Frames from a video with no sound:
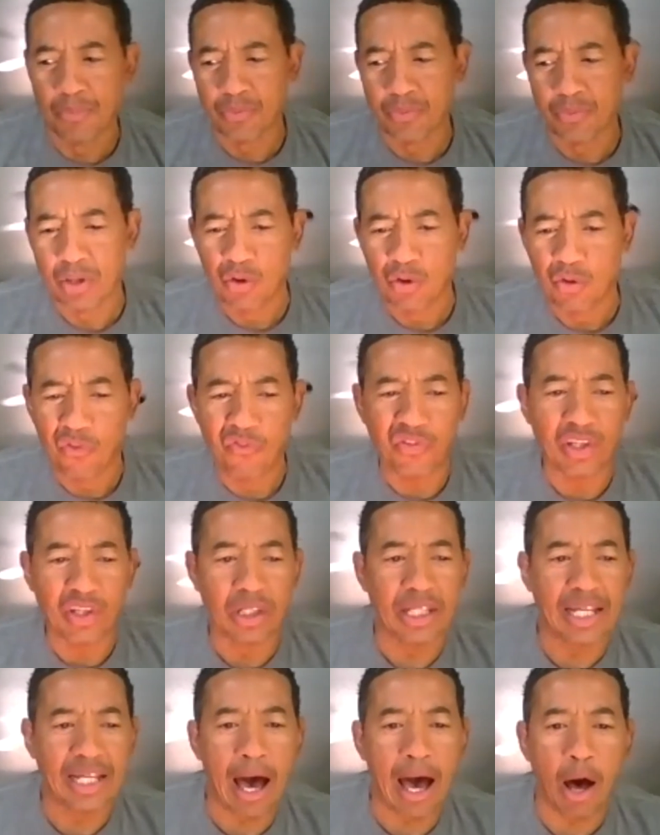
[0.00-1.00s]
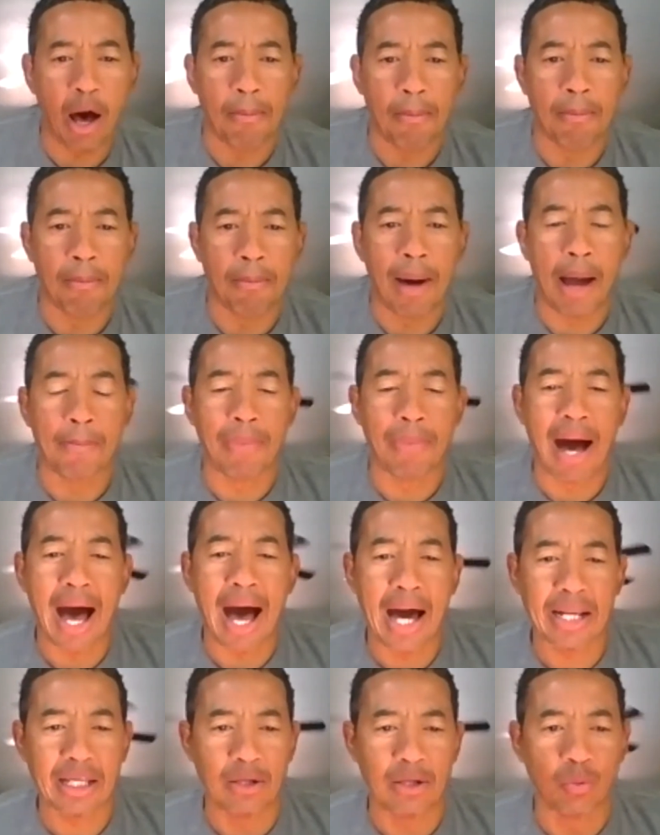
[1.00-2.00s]
feeling out my
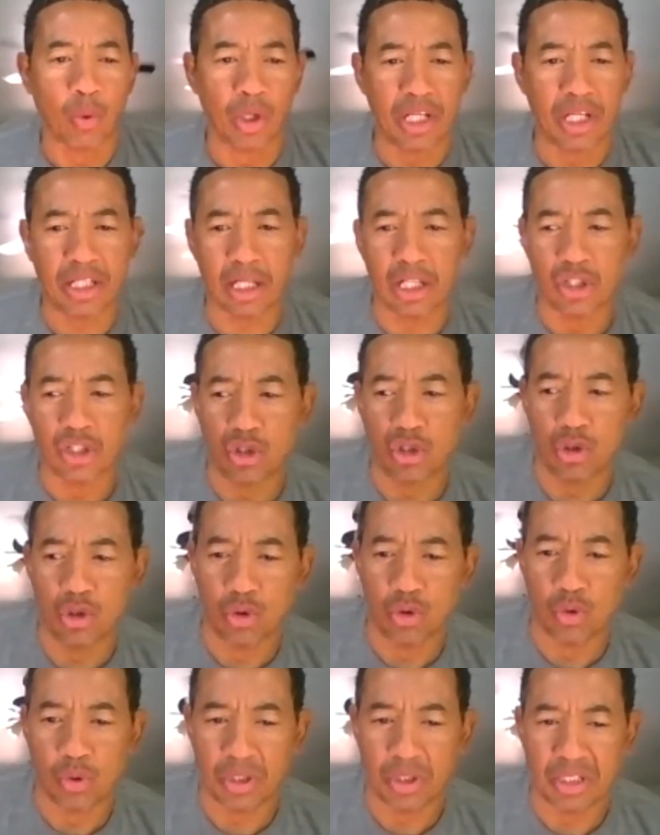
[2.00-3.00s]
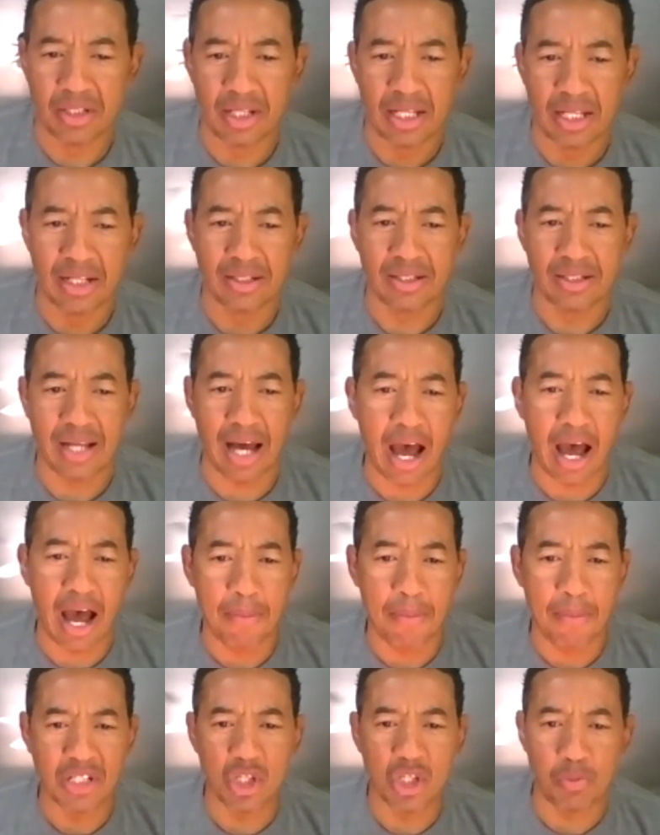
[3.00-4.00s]
body, what it could do in time
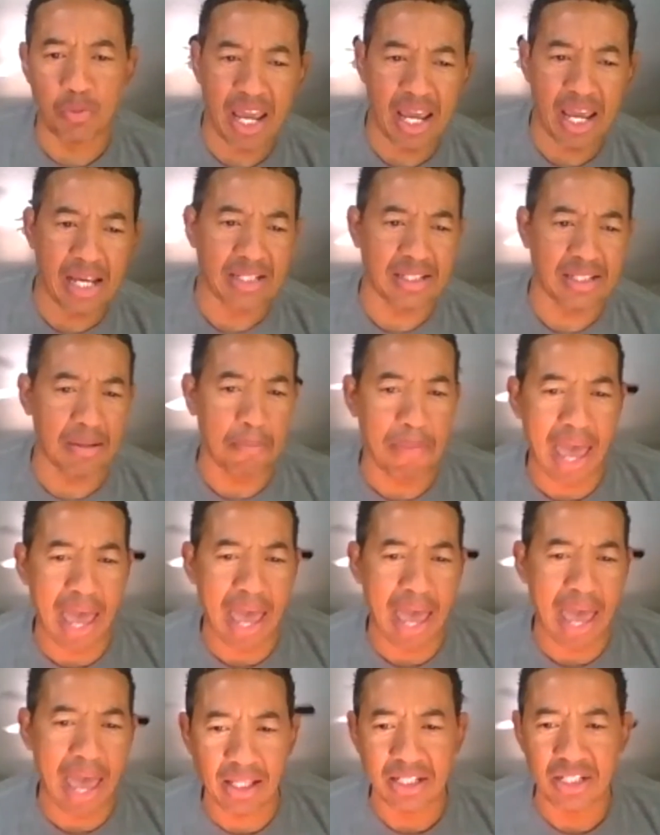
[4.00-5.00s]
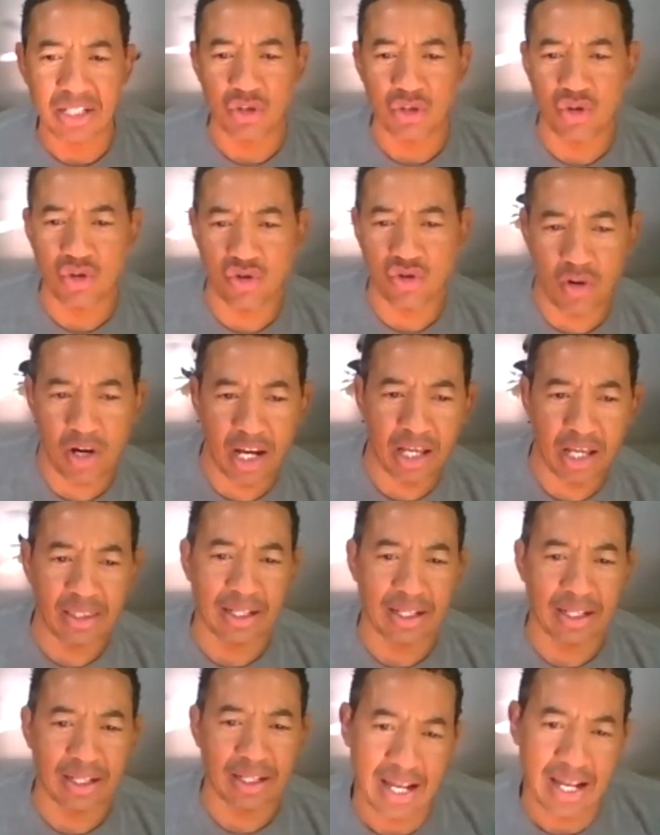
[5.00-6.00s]
and space and balance and strength and
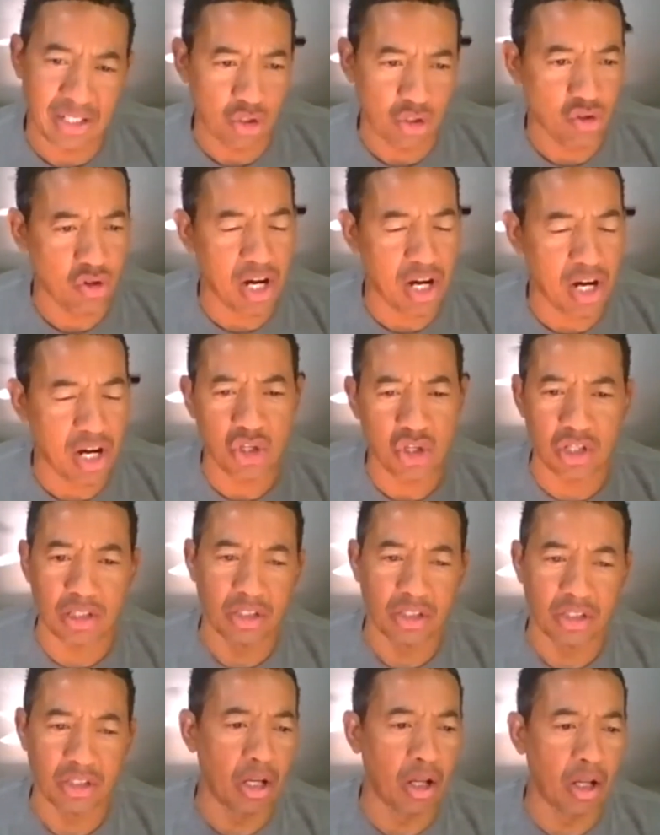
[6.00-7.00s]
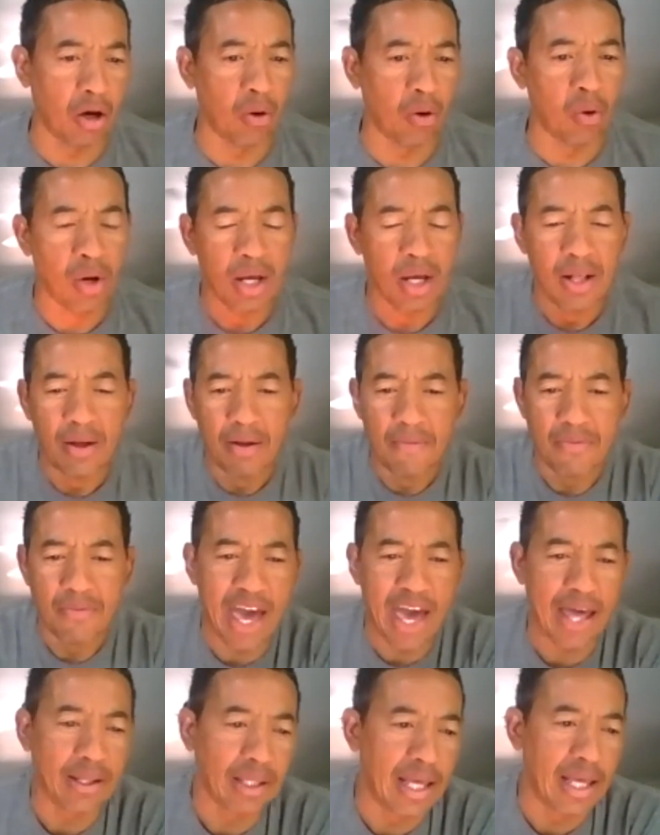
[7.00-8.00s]
concentration,
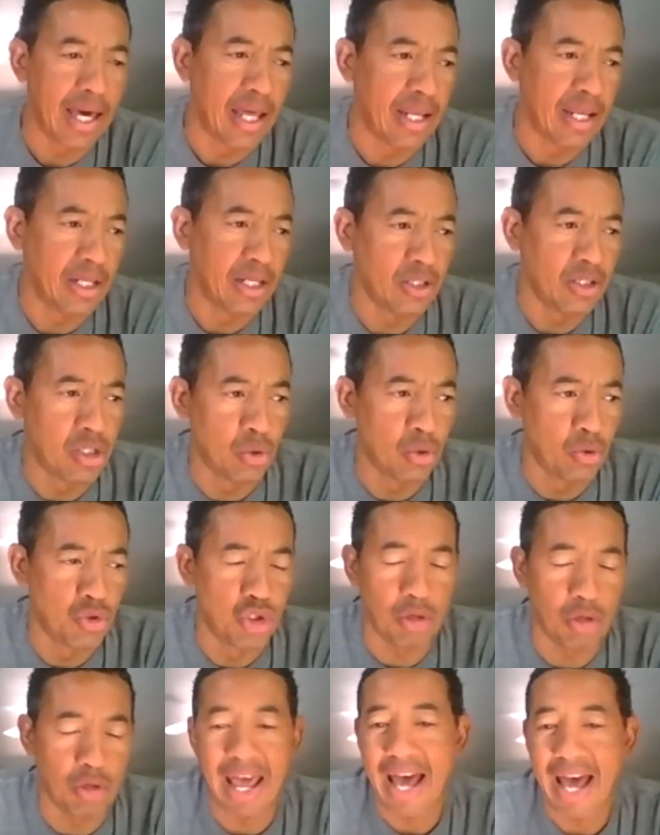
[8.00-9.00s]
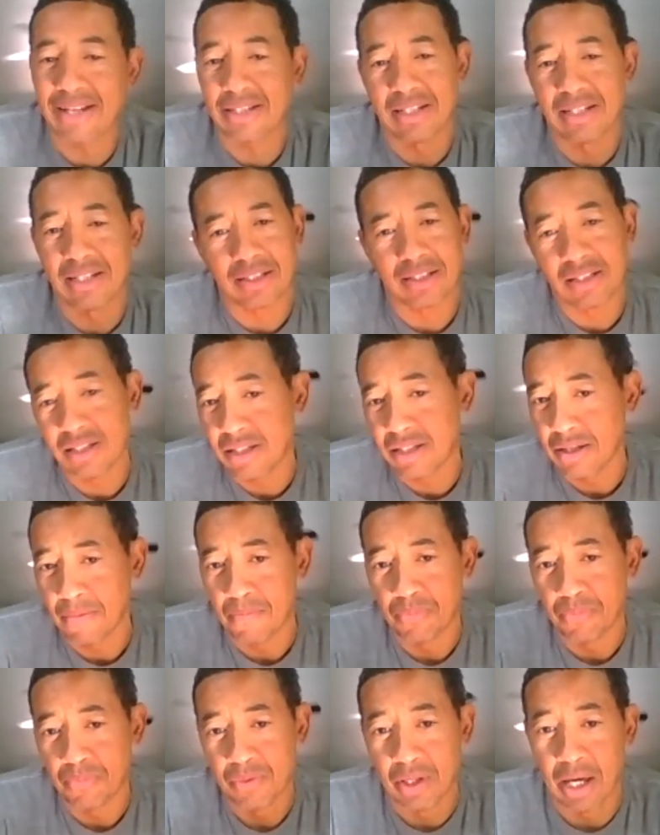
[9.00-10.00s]
that led into gymnastics.
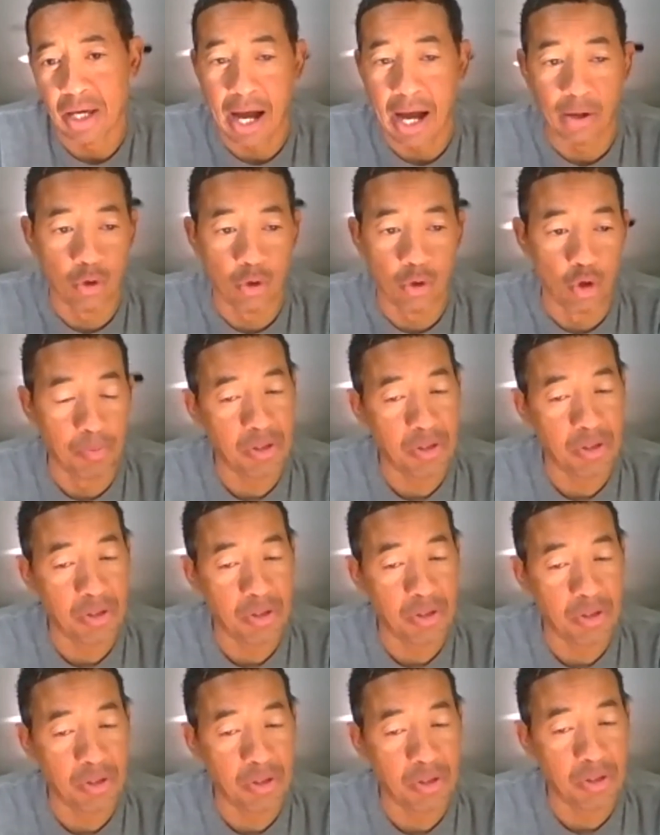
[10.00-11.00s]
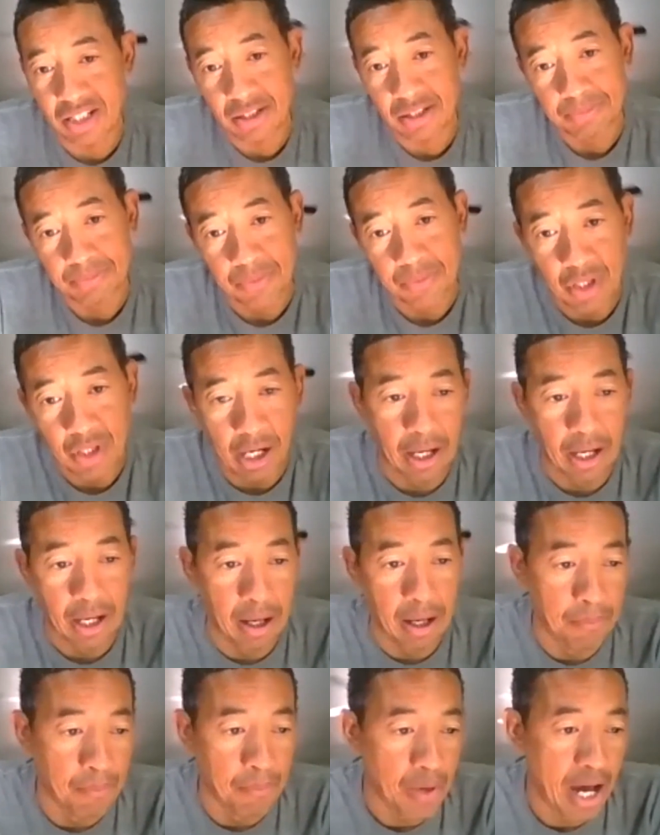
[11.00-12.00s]
I grew up a gymnast.
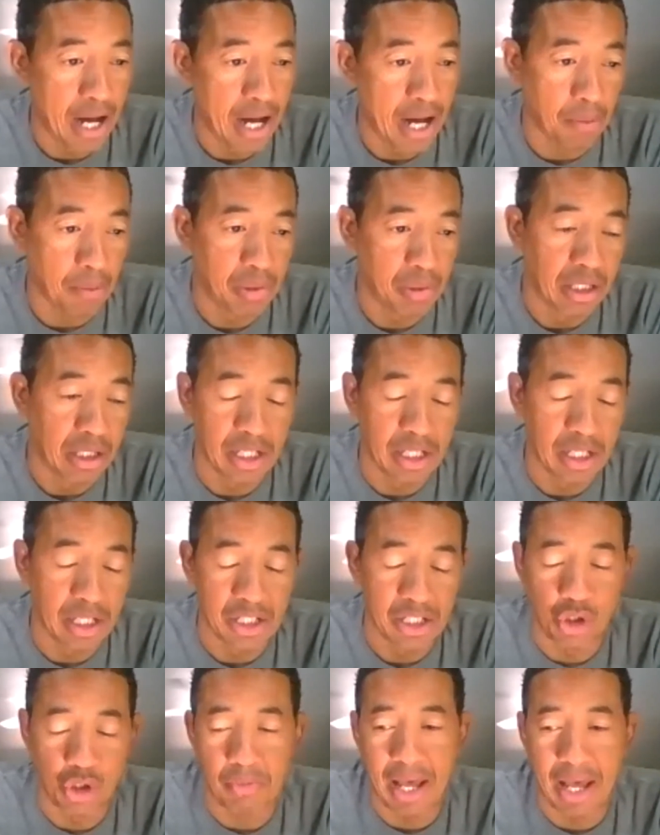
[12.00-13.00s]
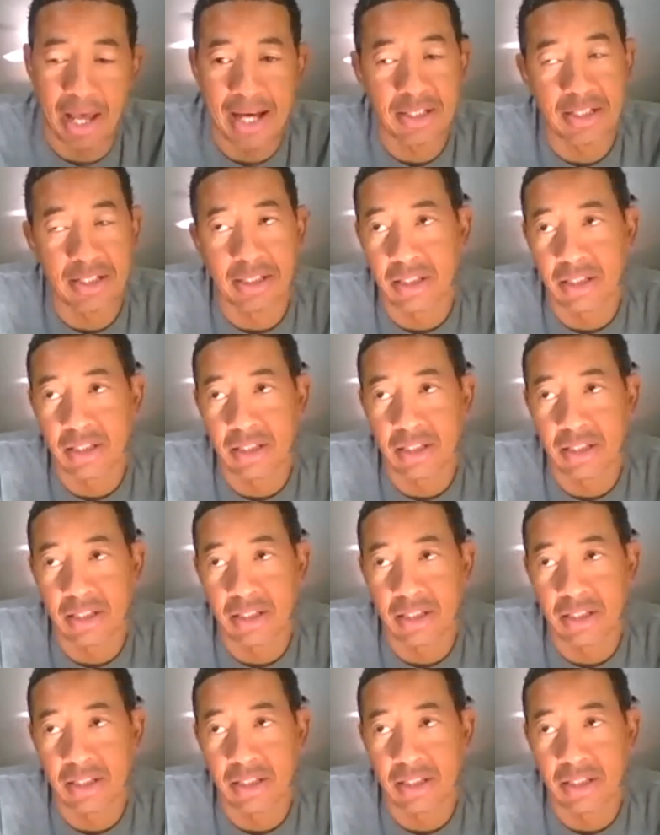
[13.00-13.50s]
I competed in gymnastics